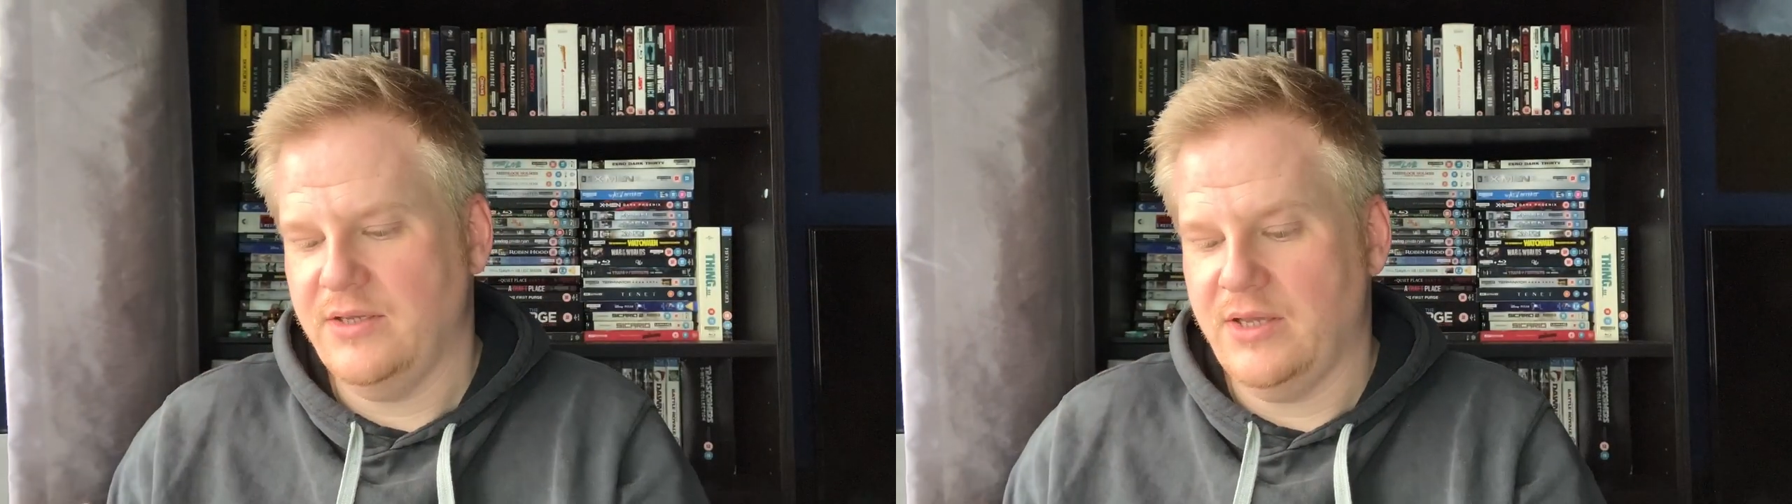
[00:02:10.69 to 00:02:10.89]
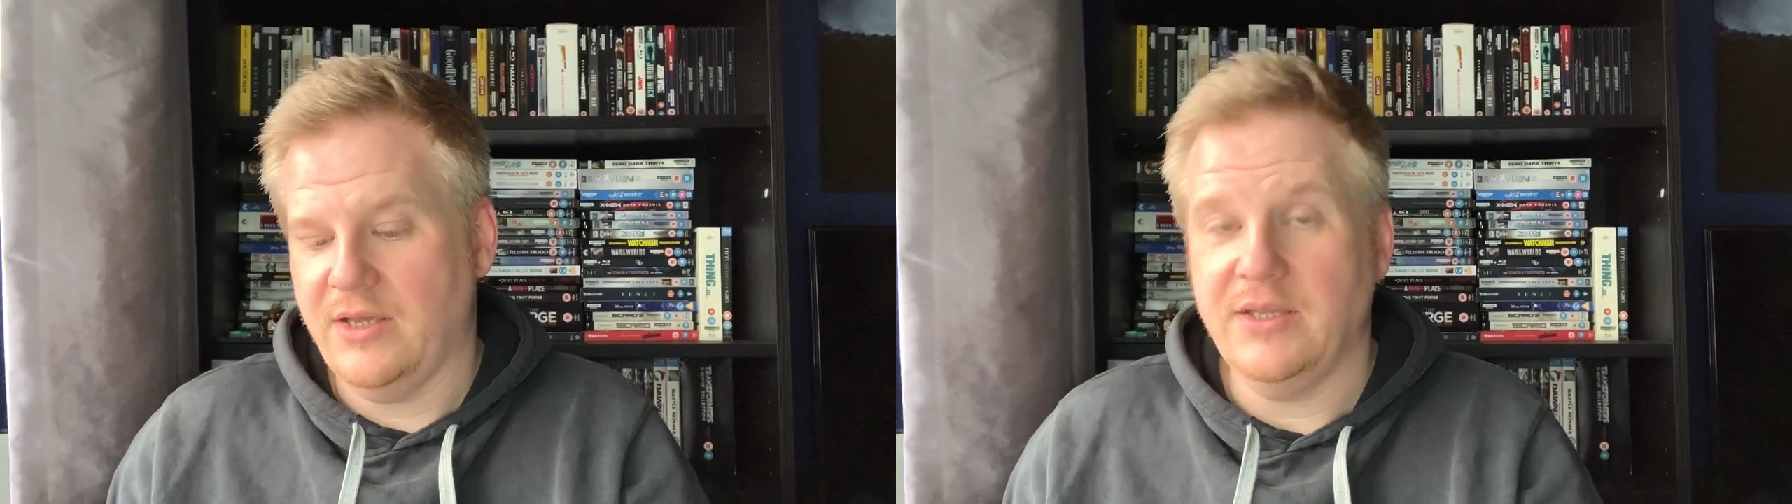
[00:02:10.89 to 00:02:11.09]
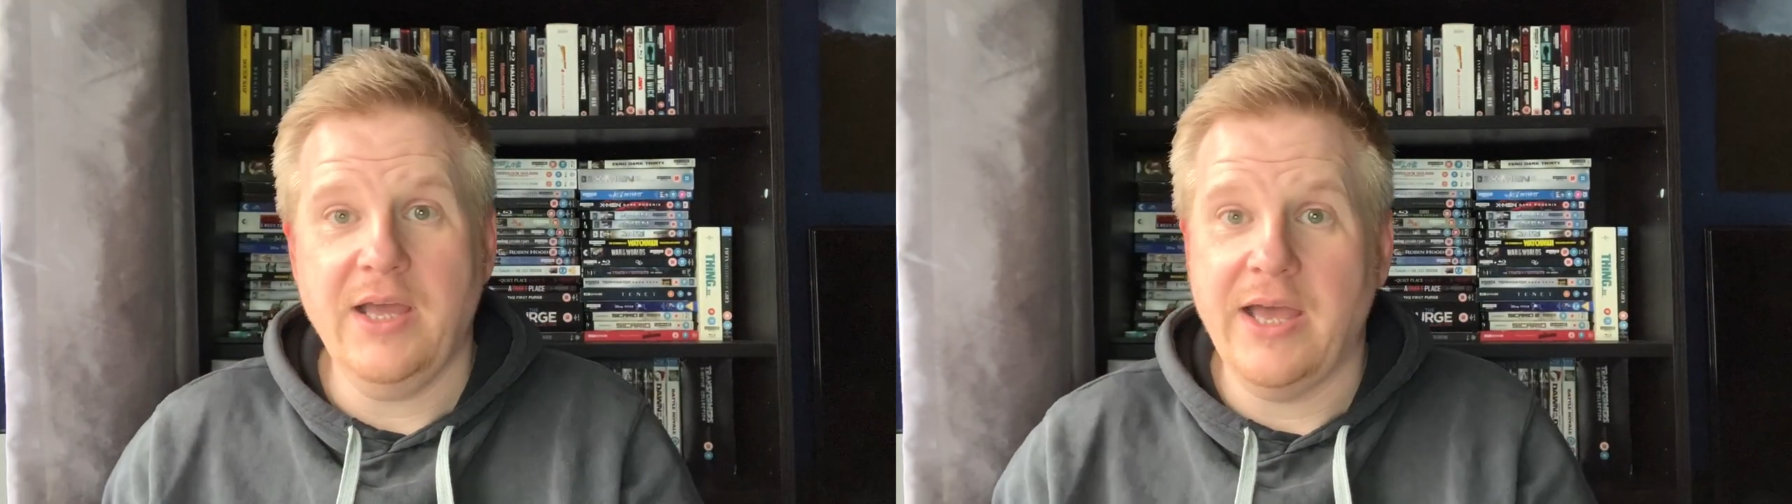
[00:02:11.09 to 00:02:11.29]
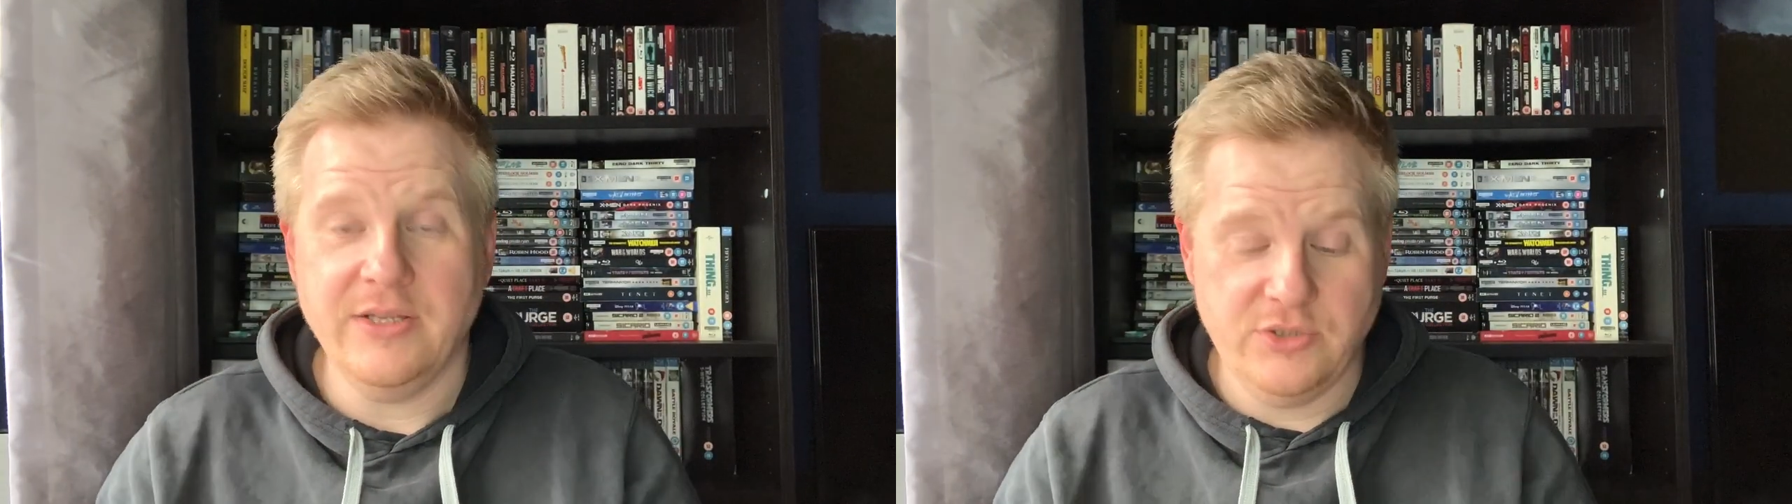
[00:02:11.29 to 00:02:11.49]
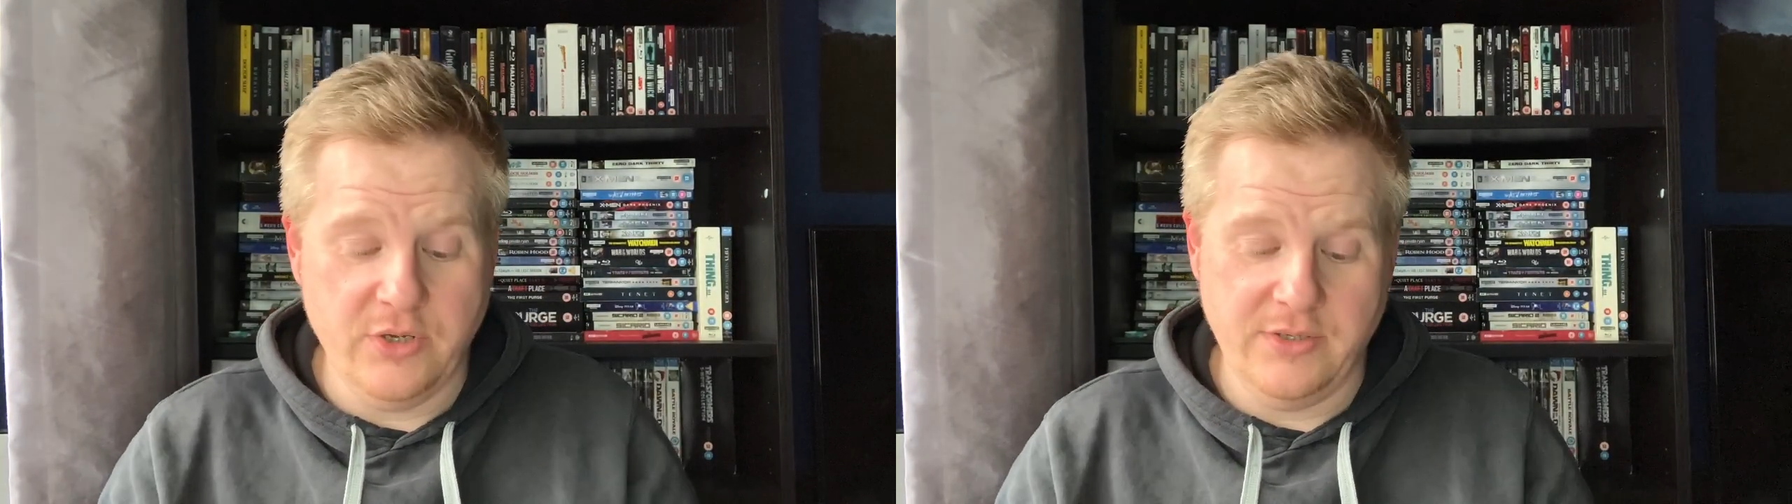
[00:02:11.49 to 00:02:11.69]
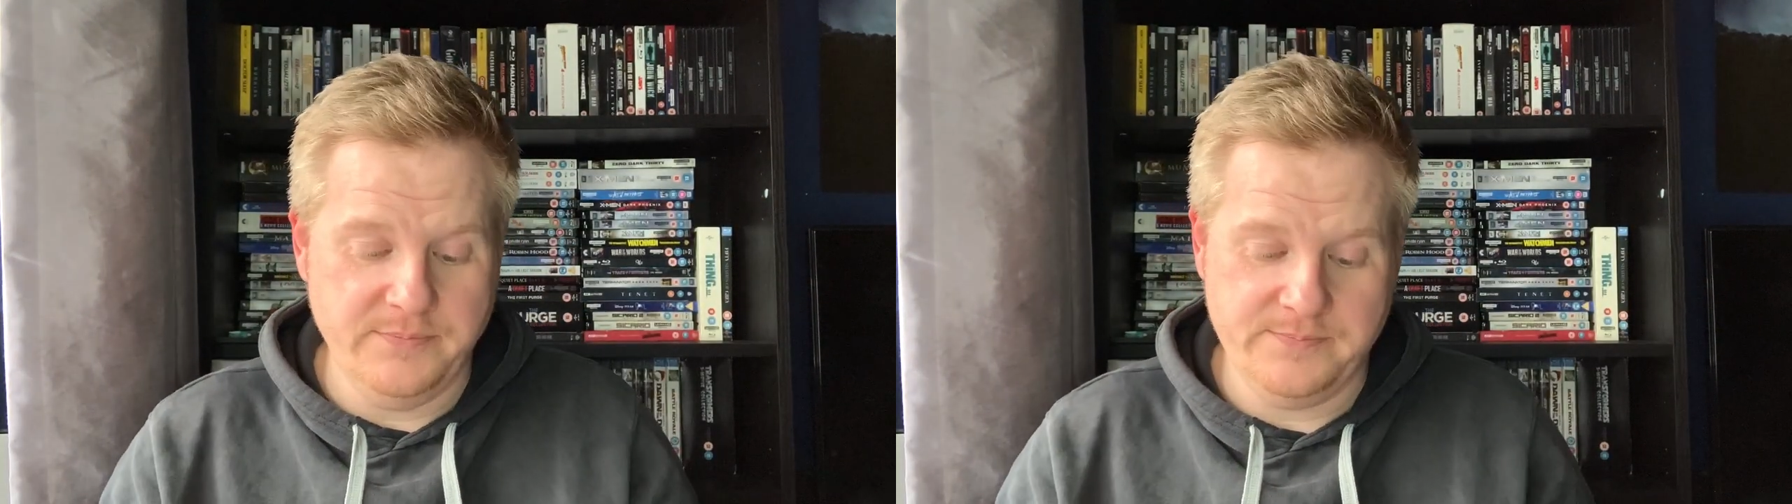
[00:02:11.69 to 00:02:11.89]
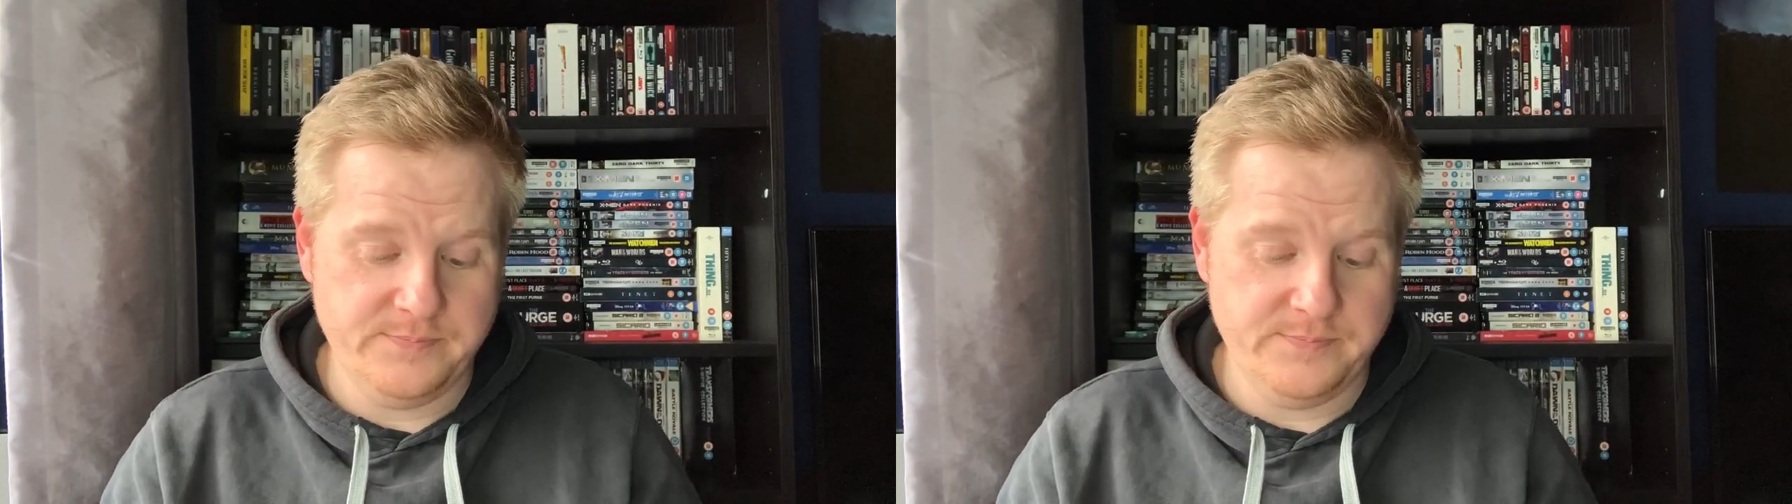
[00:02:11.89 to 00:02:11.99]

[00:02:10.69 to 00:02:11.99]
Uh, yeah, I enjoy,